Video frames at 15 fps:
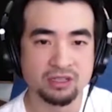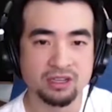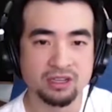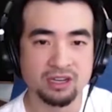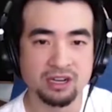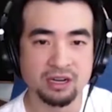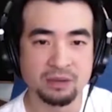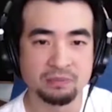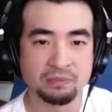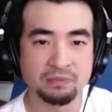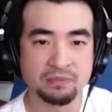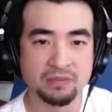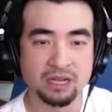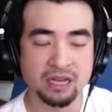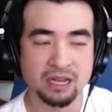
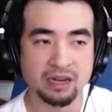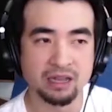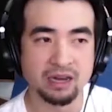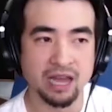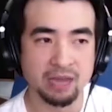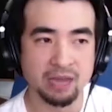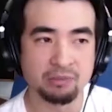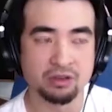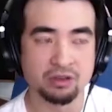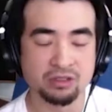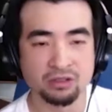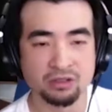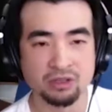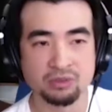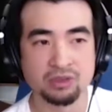And I
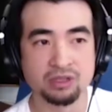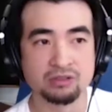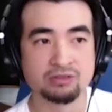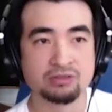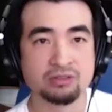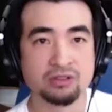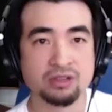personally would have,